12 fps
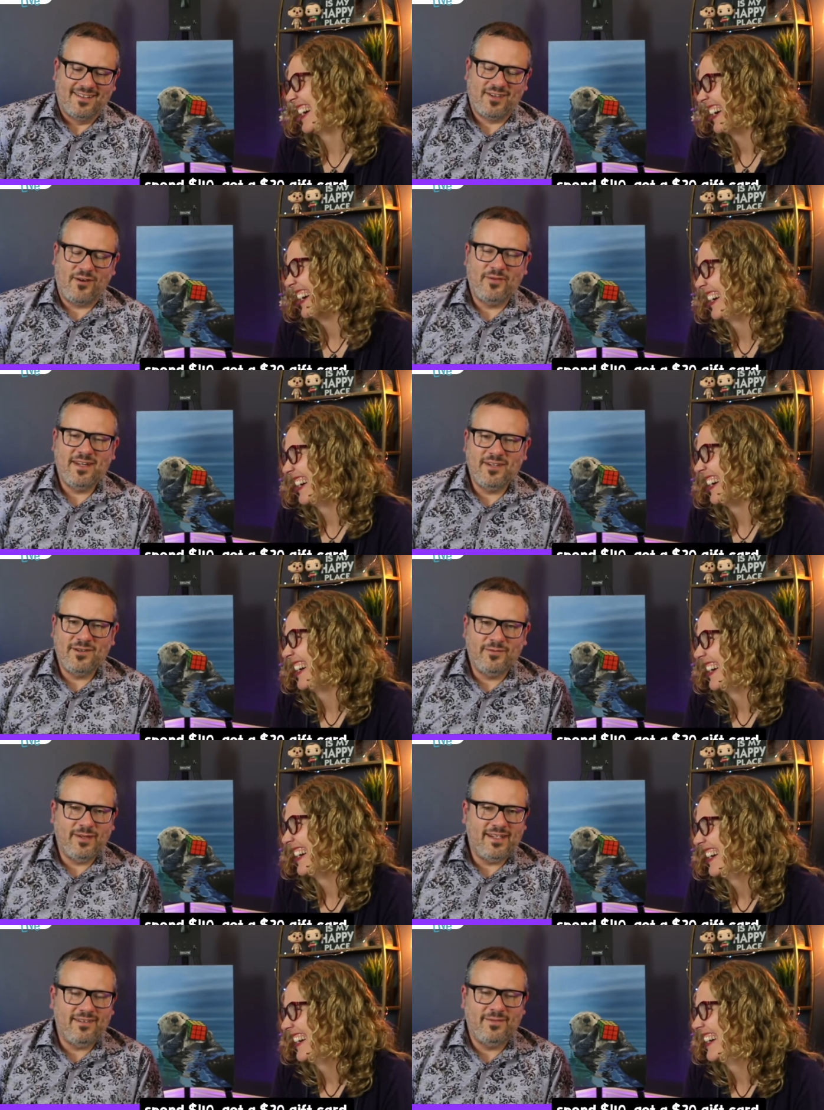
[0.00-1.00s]
Speaker 1: so we do
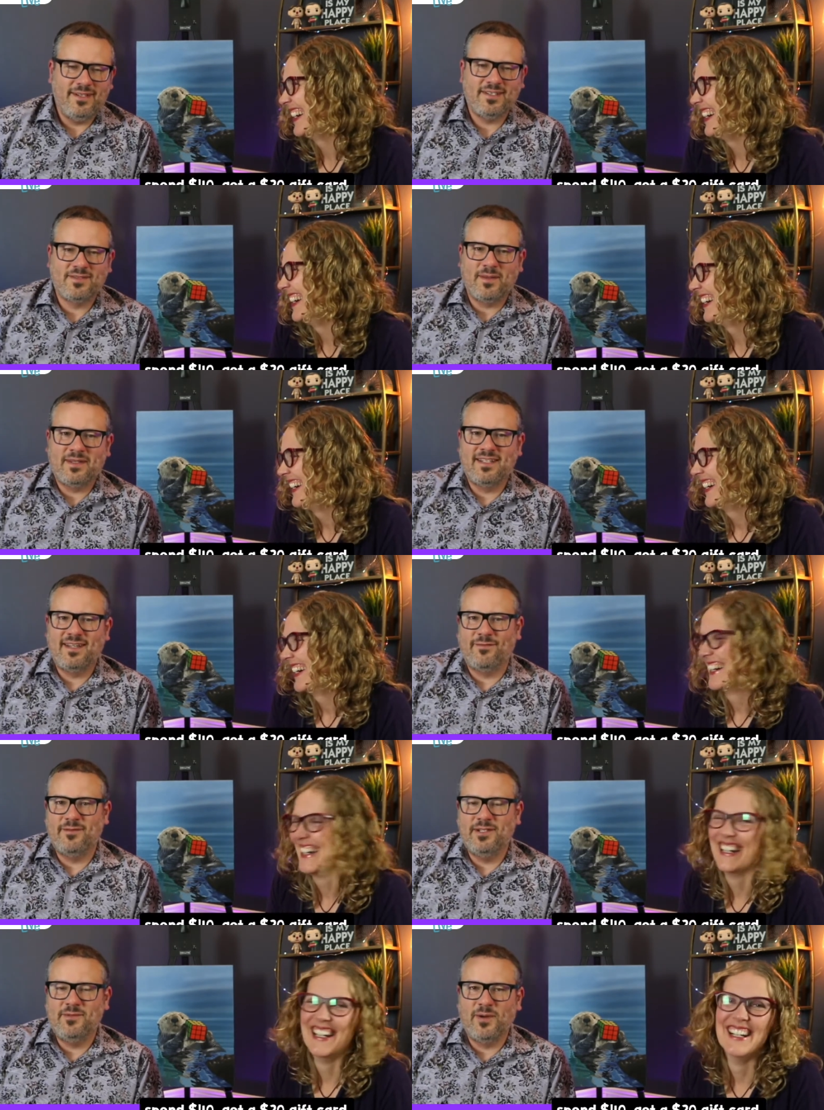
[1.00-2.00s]
we we split the difference.
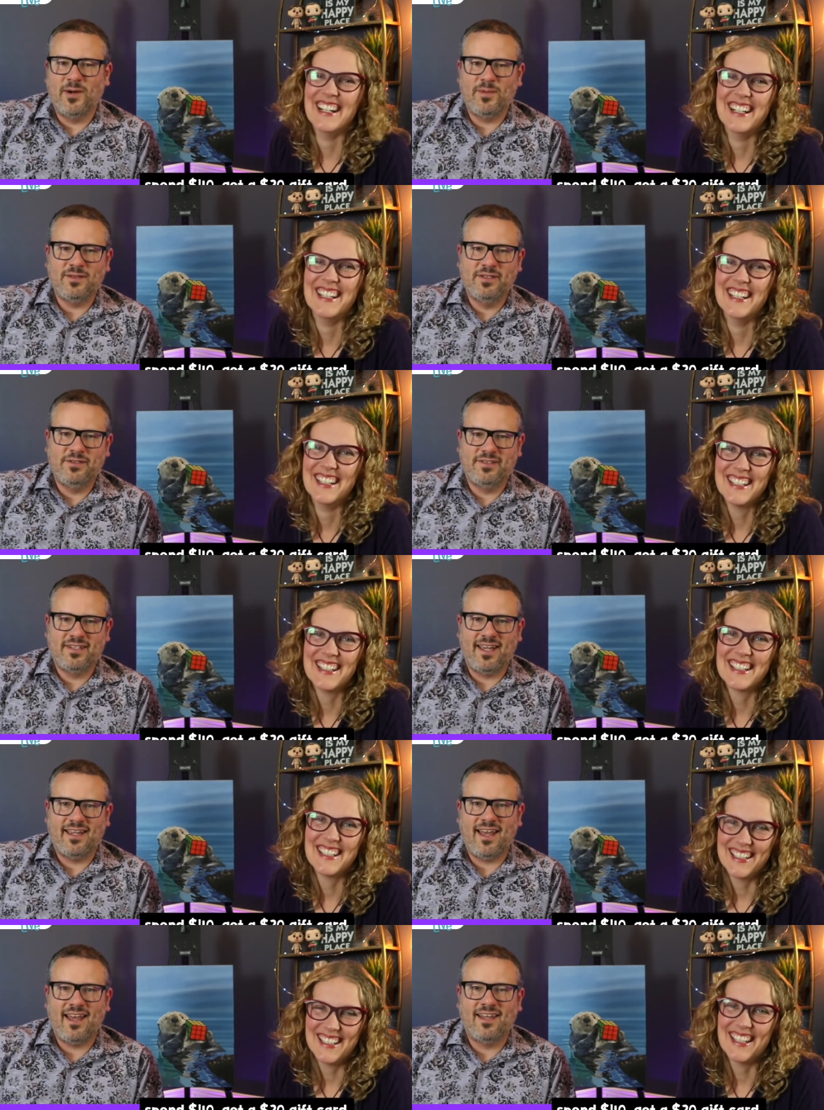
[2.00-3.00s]
We do Purple
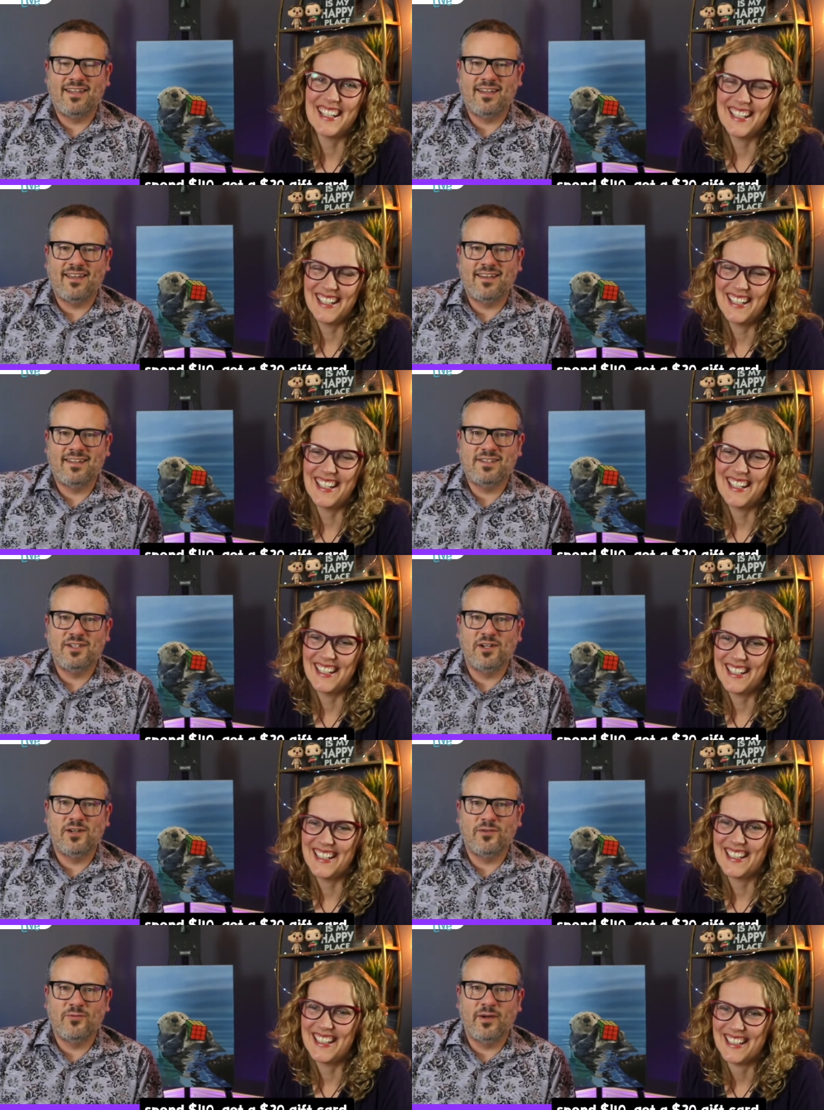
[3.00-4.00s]
Tuesday, and uh, this
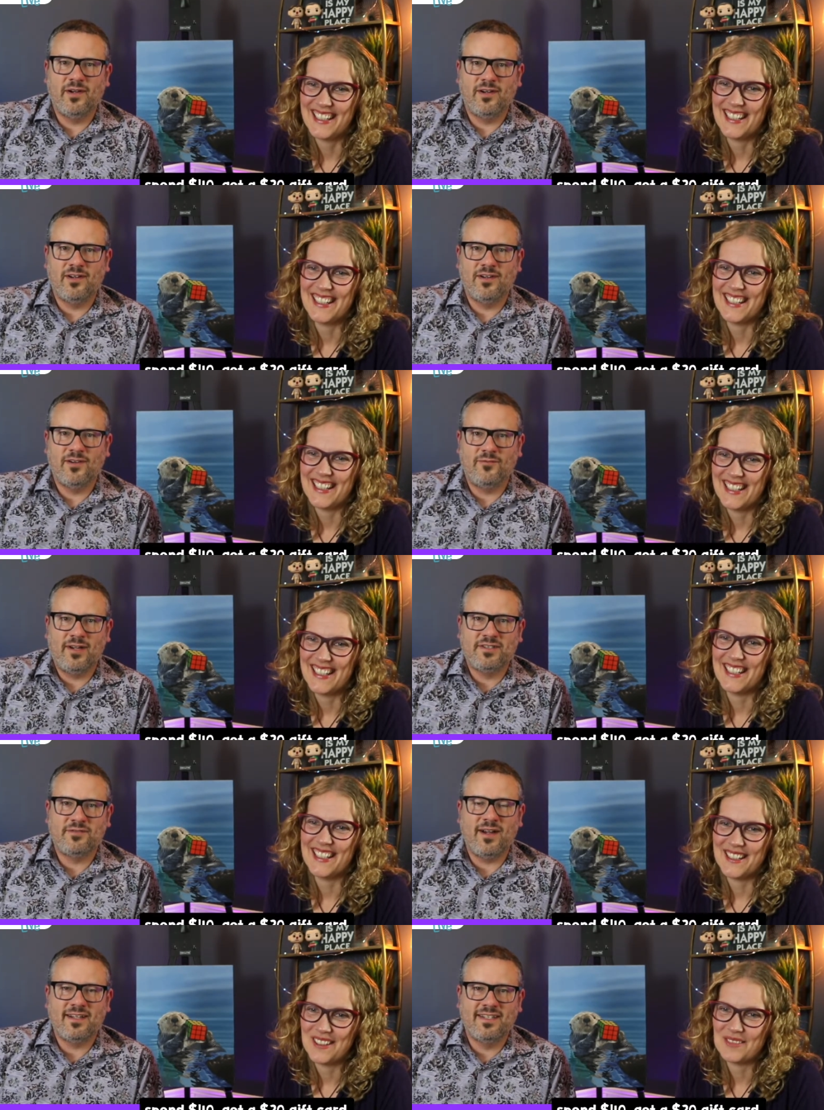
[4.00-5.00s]
year we're
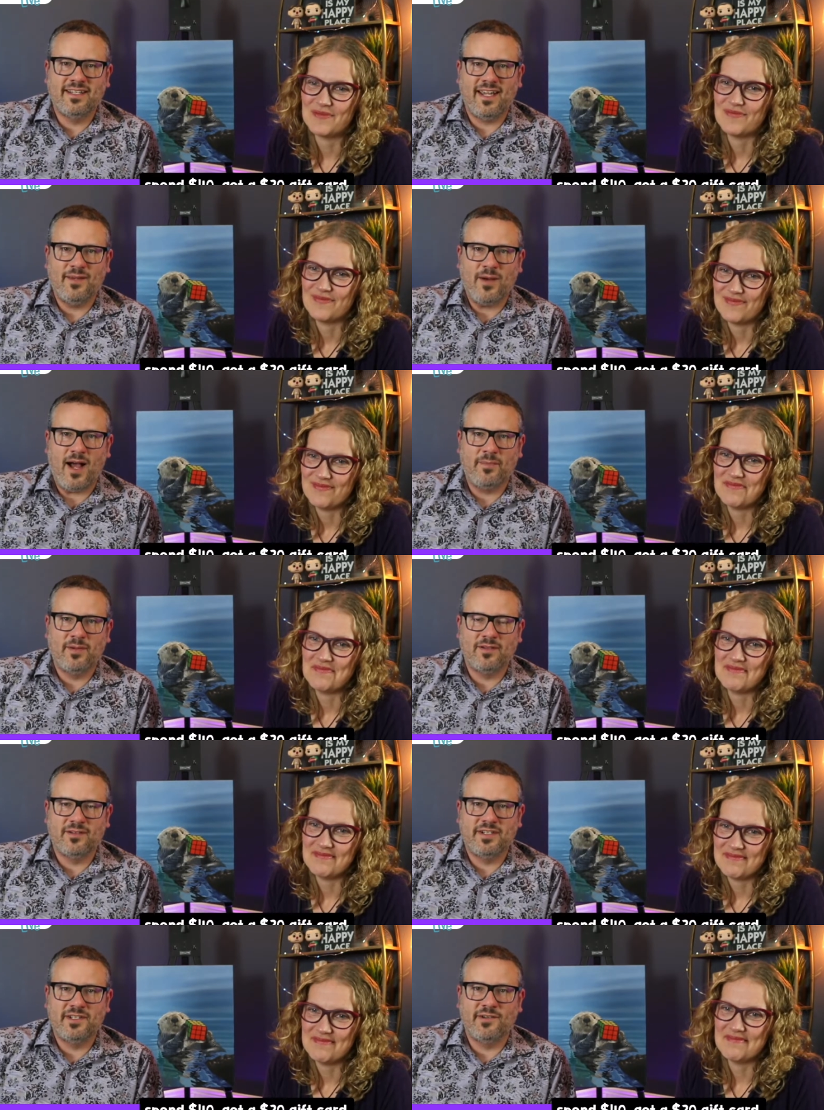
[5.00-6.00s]
resurrecting a
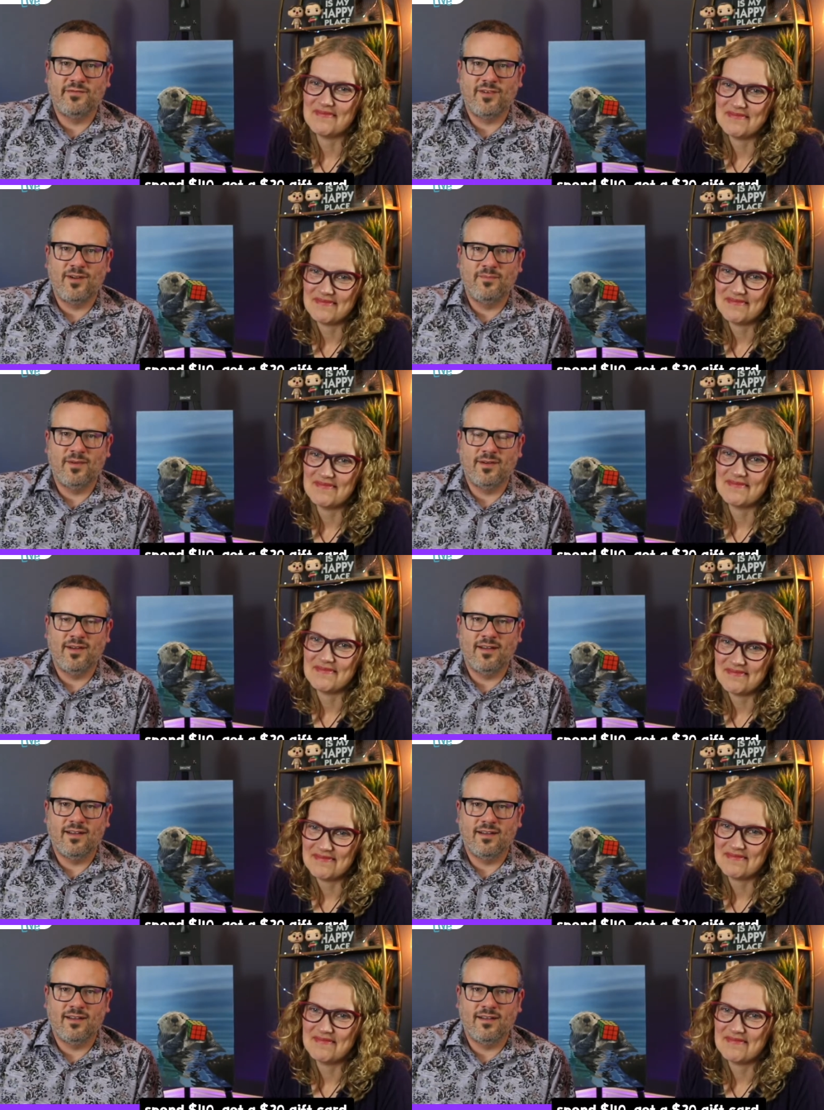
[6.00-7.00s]
popular deal from
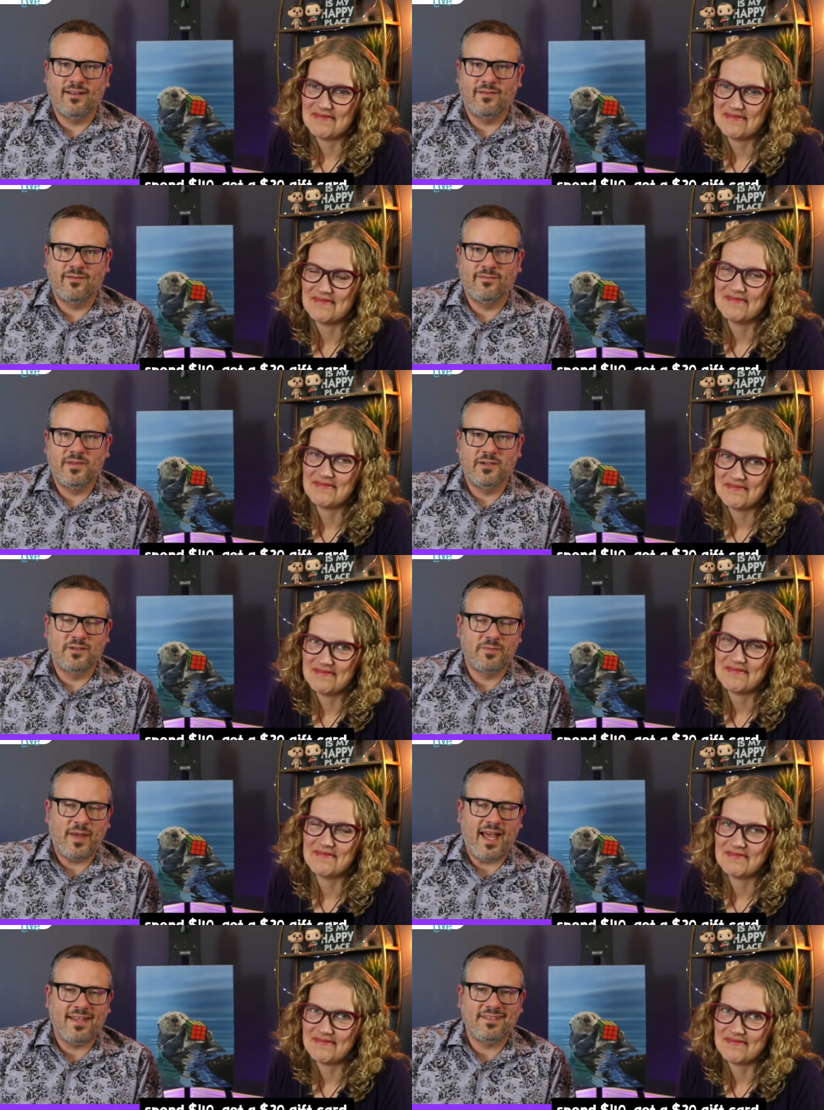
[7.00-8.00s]
uh, years
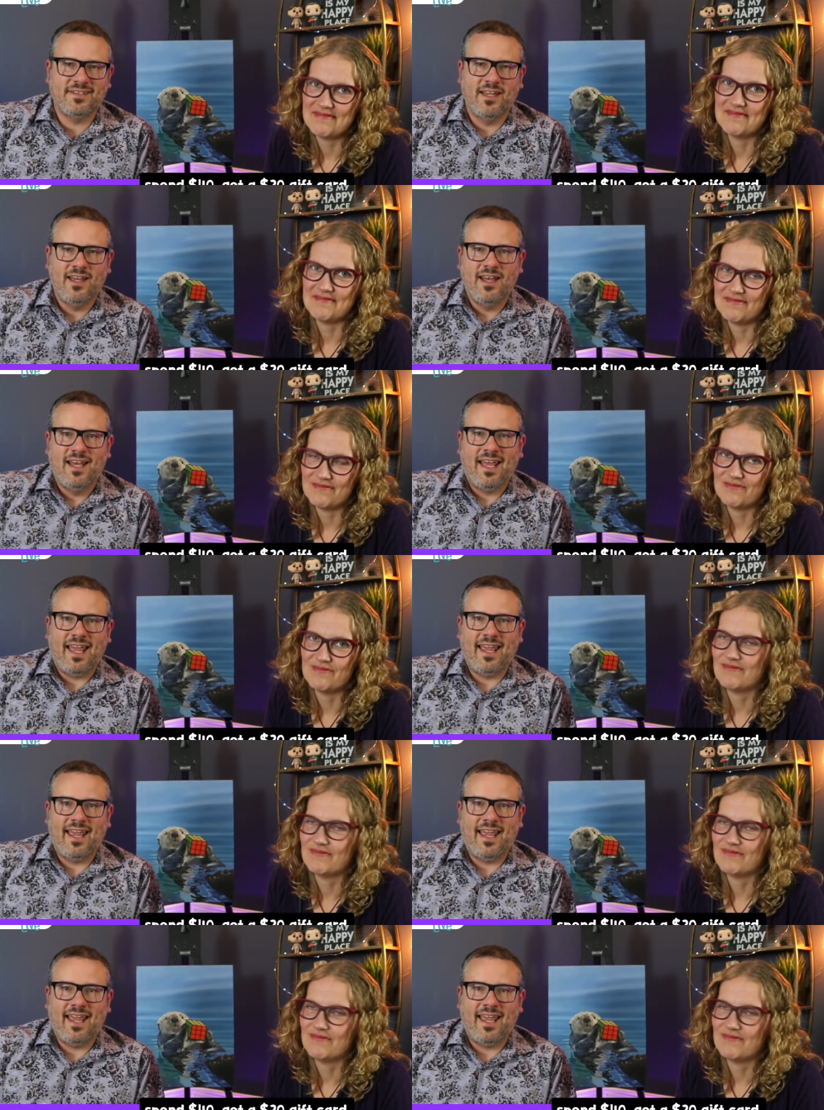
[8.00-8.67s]
past, mm-hmm.